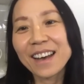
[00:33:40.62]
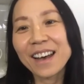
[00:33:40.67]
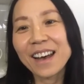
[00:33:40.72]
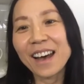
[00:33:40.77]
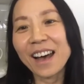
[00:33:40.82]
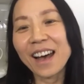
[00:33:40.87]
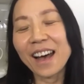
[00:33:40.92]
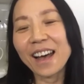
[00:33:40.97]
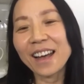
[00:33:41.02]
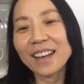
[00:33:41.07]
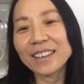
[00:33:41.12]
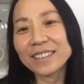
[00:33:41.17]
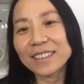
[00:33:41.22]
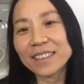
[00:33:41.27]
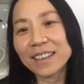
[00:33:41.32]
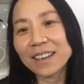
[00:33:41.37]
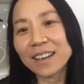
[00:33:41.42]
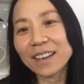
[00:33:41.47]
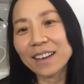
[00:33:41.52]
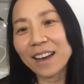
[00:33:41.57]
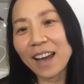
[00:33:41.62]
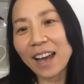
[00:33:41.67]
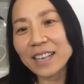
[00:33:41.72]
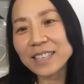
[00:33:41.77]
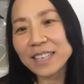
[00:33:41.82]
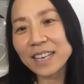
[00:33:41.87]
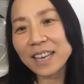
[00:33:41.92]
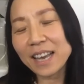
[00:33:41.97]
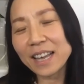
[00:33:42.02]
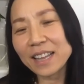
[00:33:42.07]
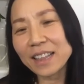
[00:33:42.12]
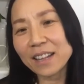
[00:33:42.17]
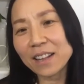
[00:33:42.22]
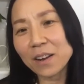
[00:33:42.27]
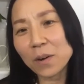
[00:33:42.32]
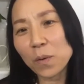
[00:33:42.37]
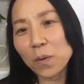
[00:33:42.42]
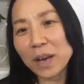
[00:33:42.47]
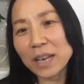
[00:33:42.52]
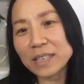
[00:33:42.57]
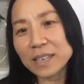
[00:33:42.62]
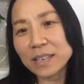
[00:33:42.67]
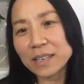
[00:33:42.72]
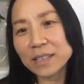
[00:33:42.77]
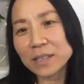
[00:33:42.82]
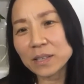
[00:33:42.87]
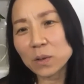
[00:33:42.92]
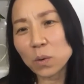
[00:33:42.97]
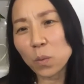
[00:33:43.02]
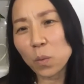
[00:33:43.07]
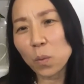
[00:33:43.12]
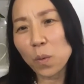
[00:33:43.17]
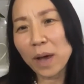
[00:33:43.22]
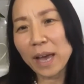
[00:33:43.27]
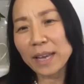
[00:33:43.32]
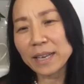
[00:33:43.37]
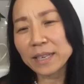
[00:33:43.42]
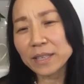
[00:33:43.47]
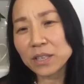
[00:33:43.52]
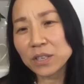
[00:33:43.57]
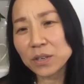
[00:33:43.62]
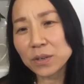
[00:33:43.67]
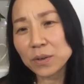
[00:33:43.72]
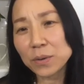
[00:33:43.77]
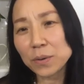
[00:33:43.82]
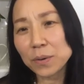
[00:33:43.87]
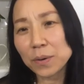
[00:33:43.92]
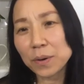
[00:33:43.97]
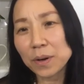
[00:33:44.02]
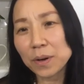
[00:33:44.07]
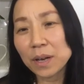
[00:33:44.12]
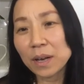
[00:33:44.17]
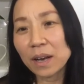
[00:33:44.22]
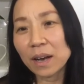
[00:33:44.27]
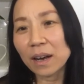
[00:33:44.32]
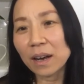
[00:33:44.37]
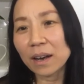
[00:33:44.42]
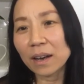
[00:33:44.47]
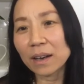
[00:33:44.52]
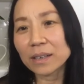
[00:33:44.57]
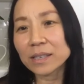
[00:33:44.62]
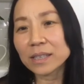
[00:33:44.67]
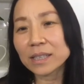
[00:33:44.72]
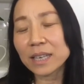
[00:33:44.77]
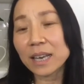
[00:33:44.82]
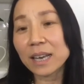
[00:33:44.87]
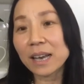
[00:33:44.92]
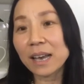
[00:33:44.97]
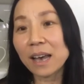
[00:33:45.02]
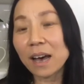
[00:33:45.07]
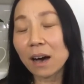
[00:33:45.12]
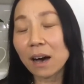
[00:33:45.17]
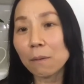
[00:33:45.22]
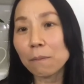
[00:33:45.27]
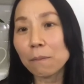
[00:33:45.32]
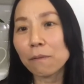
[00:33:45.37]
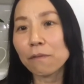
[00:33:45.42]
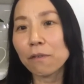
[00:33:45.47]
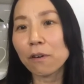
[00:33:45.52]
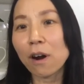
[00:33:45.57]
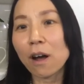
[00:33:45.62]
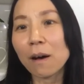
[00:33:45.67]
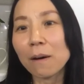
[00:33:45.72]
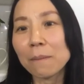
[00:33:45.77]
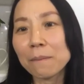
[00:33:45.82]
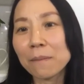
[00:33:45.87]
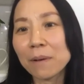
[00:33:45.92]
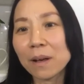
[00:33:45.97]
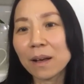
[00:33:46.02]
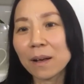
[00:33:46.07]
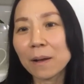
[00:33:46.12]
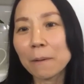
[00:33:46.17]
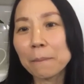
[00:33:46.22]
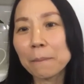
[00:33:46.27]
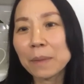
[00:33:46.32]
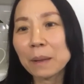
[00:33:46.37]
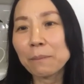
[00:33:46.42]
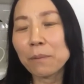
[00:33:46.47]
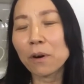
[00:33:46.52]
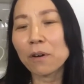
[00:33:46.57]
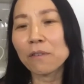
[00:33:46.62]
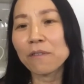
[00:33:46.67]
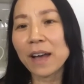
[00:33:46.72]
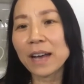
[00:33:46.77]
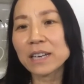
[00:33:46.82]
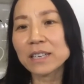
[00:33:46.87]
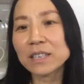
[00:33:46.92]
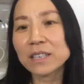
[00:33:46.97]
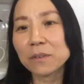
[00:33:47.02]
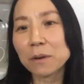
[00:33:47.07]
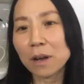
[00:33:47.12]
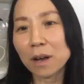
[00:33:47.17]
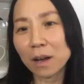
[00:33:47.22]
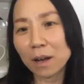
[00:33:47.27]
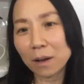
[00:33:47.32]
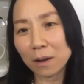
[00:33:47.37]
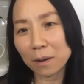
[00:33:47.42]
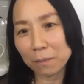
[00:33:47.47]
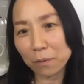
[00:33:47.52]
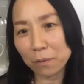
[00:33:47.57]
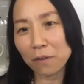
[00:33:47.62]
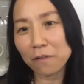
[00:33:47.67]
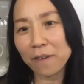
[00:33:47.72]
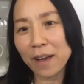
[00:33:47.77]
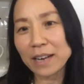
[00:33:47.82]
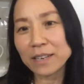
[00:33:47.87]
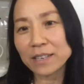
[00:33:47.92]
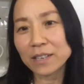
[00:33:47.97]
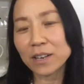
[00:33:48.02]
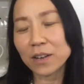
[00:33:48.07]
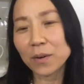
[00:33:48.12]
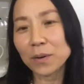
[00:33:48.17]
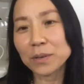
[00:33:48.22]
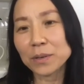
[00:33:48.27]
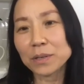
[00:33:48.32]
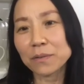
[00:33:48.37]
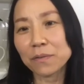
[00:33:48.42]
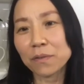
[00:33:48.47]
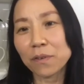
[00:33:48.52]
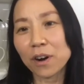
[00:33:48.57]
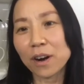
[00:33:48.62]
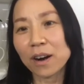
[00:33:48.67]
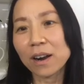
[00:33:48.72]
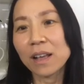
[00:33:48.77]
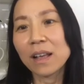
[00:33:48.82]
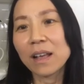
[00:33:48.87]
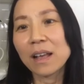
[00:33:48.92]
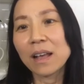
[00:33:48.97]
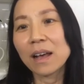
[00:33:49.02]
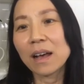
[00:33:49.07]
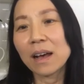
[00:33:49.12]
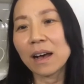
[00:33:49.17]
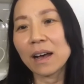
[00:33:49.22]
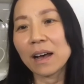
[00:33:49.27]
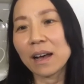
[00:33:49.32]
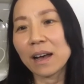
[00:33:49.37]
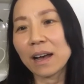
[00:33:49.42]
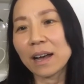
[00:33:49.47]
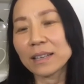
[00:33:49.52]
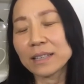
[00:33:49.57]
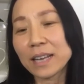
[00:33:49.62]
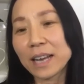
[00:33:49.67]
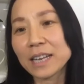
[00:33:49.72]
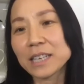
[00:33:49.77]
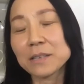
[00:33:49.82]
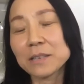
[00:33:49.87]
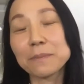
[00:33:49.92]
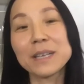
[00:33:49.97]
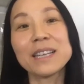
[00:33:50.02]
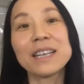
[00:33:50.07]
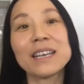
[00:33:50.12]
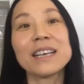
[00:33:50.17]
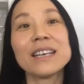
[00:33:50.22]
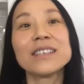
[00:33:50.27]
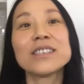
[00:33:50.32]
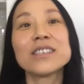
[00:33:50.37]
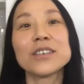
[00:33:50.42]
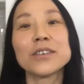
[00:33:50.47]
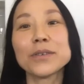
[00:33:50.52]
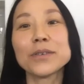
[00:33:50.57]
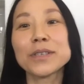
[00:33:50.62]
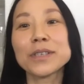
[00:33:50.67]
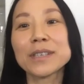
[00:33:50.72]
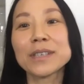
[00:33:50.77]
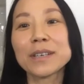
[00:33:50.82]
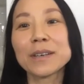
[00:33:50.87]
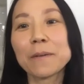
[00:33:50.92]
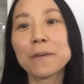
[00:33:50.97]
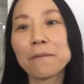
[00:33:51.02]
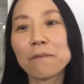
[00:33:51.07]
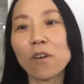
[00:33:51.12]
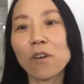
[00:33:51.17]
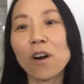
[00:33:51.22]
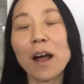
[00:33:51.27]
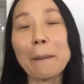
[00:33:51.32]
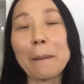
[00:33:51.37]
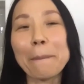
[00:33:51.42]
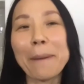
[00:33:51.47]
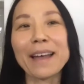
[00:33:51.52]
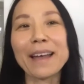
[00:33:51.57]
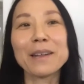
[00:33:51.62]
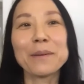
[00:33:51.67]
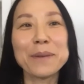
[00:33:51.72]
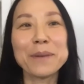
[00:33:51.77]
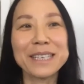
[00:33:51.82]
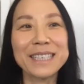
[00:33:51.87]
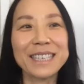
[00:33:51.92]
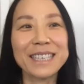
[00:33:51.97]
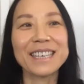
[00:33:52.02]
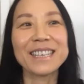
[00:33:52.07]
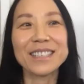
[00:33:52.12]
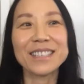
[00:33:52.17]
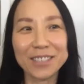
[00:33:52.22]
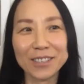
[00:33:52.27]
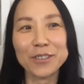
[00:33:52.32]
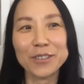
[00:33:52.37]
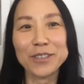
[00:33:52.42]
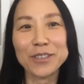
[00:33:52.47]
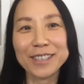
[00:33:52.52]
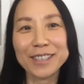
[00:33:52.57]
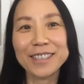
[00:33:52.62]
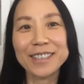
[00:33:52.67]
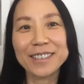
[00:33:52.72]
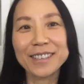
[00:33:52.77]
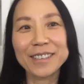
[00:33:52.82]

And I see another question is when to seek help from professionals for attachment issues, for abandonment issues.